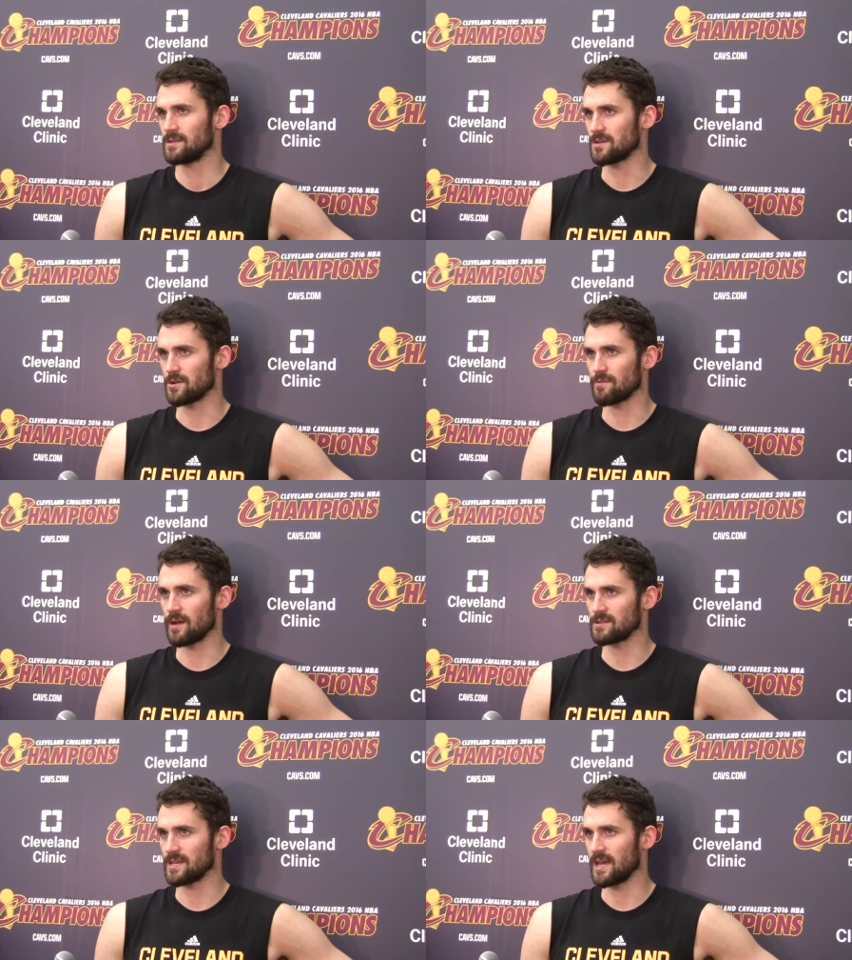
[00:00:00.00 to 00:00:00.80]

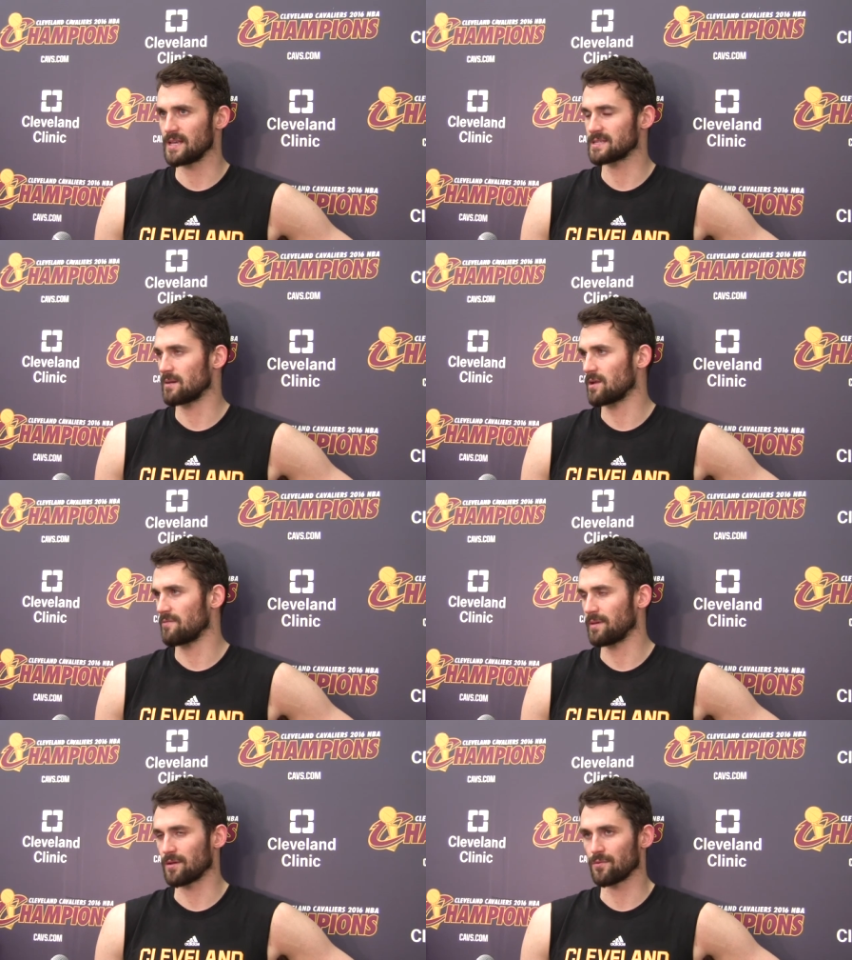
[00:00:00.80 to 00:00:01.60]
turnaround Jay's coming
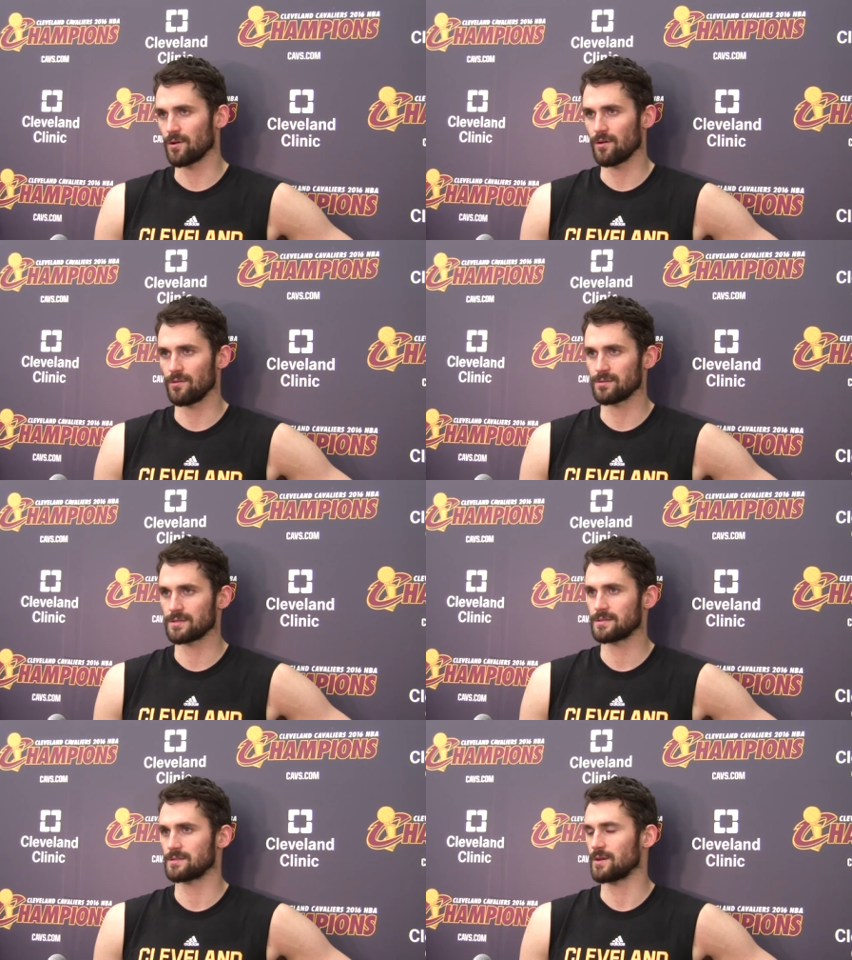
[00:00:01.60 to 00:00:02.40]
off pick and
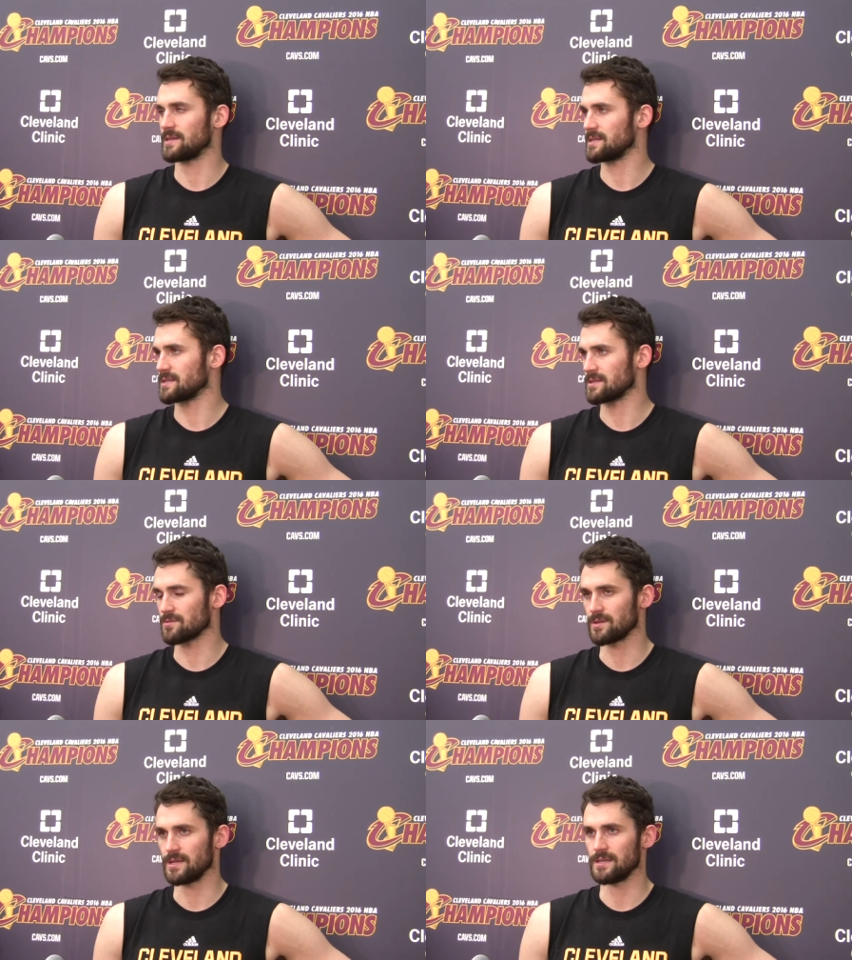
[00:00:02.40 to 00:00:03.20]
rolls, transition
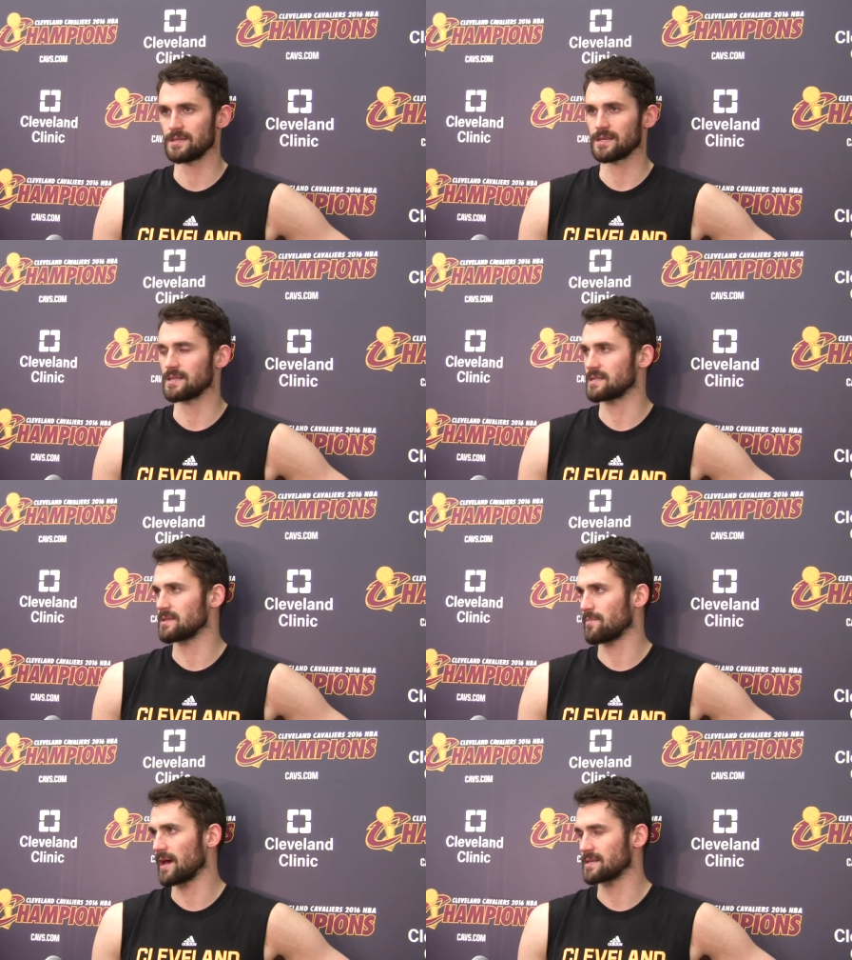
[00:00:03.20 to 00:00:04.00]
threes, getting to
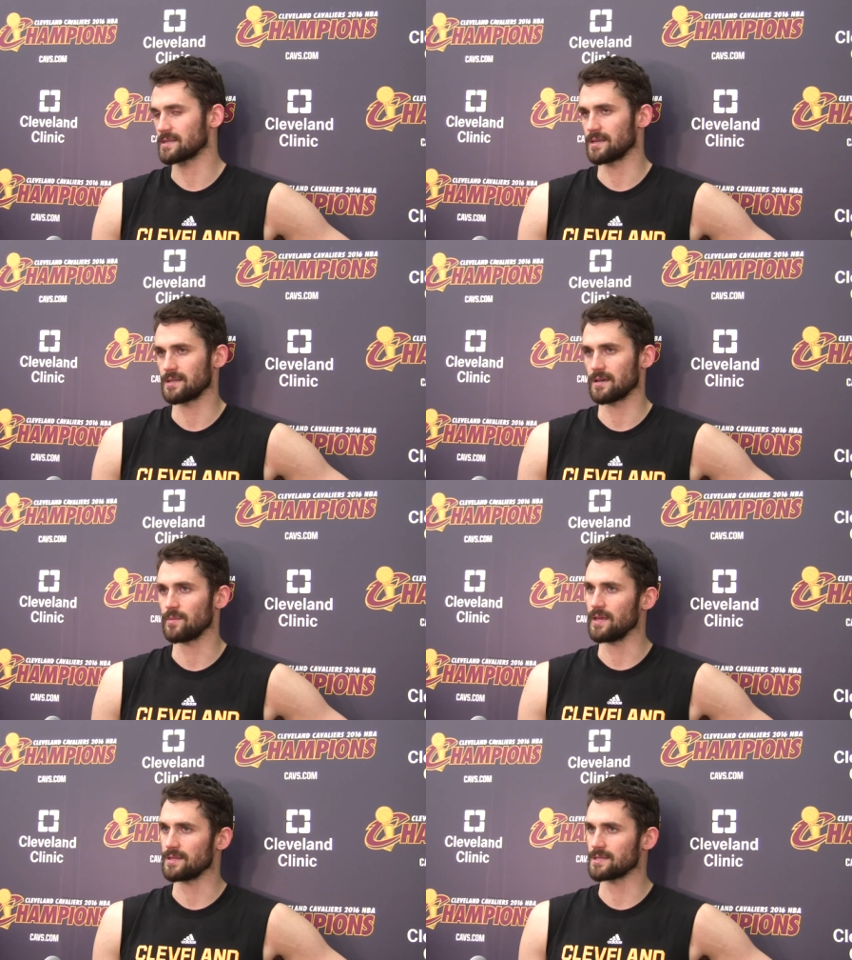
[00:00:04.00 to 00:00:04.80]
the basket. I
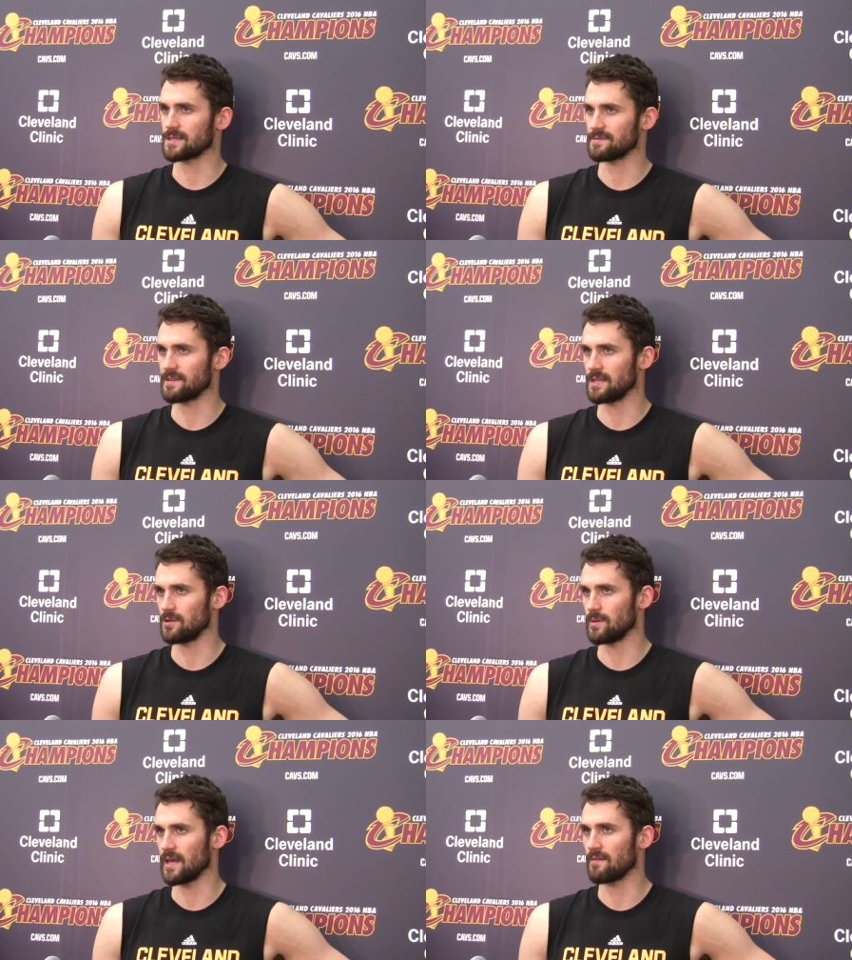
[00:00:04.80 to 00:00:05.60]
mean, he just gives you a
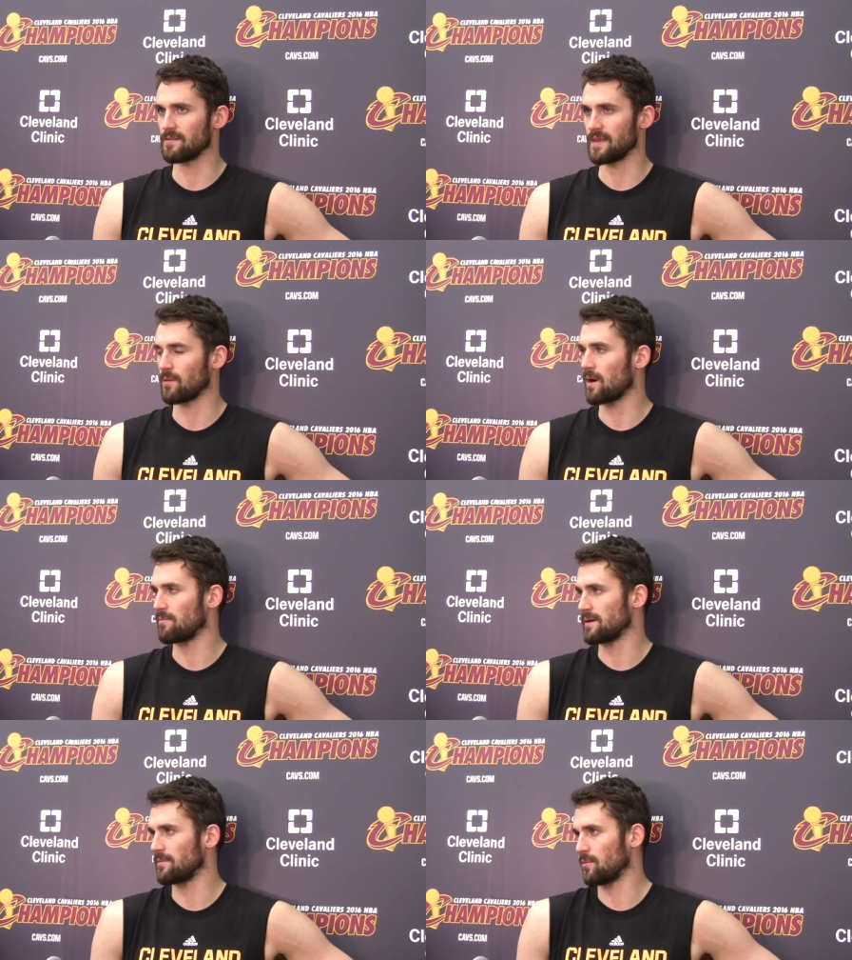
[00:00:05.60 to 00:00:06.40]
little bit of everything while
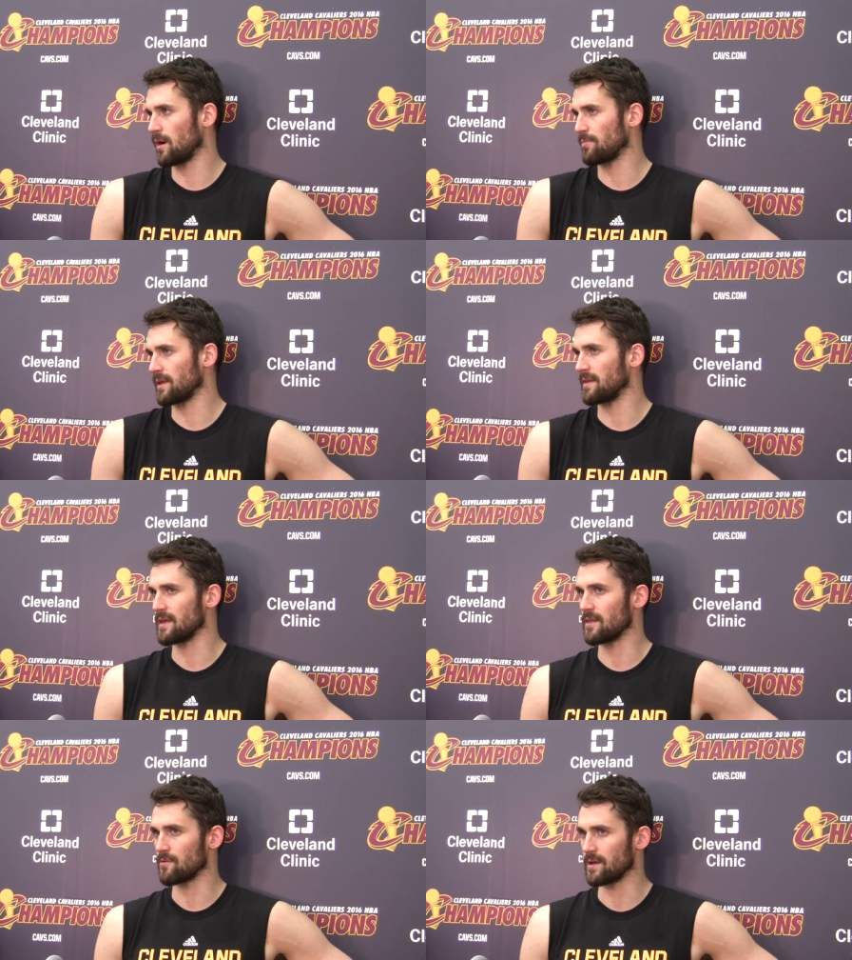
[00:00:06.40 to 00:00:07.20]
while playing
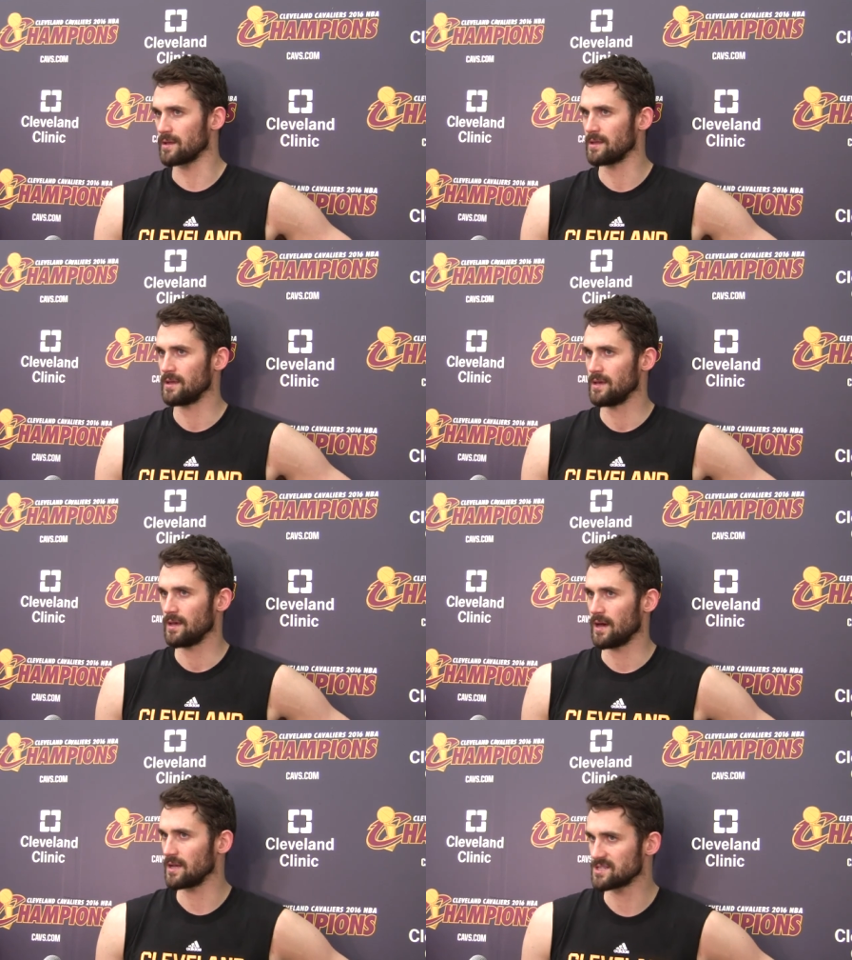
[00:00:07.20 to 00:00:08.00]
the other end
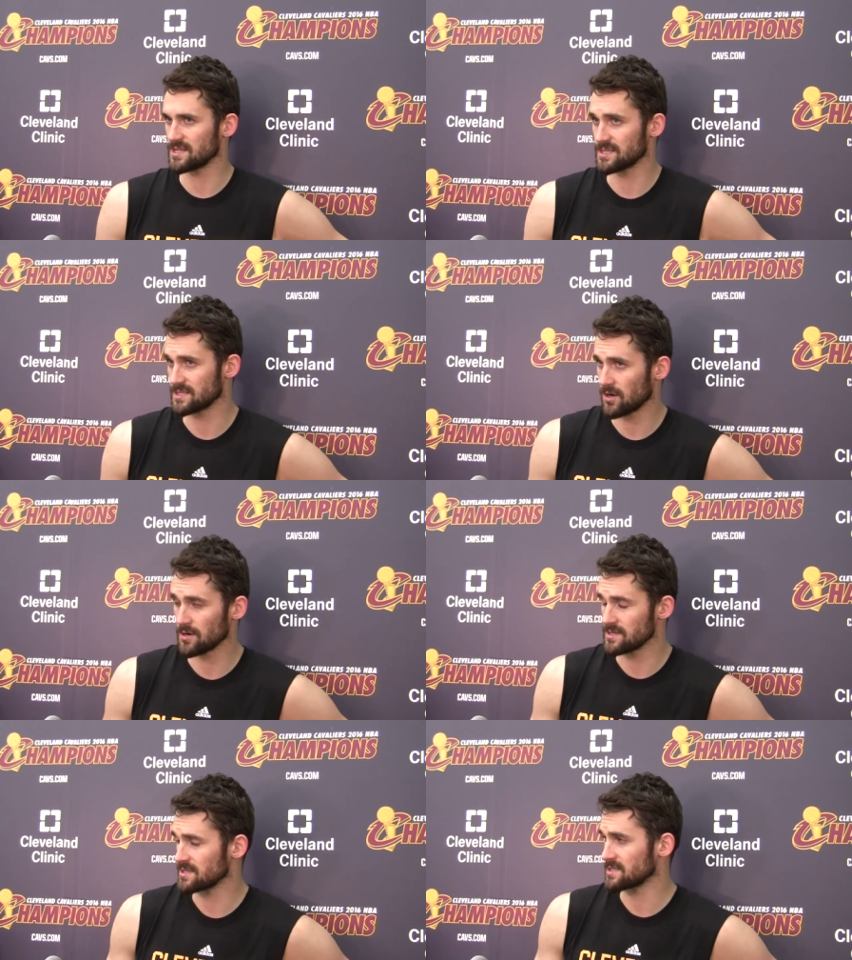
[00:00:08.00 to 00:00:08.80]
uh, just as
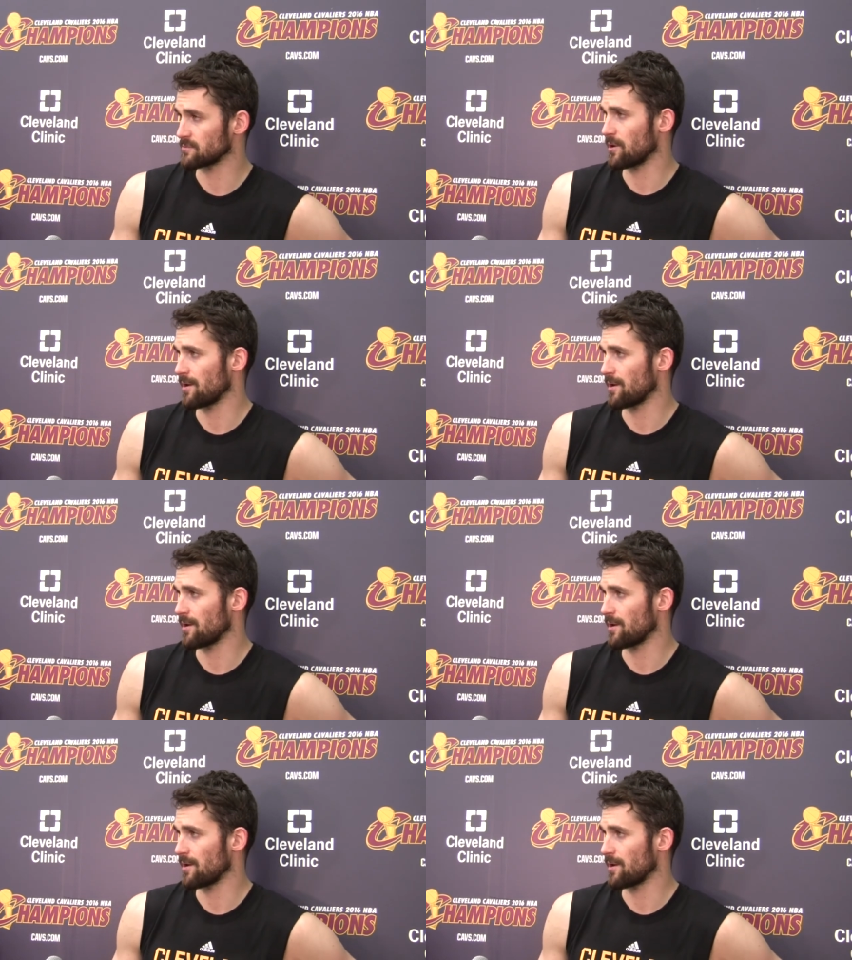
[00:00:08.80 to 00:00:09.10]
hard and just as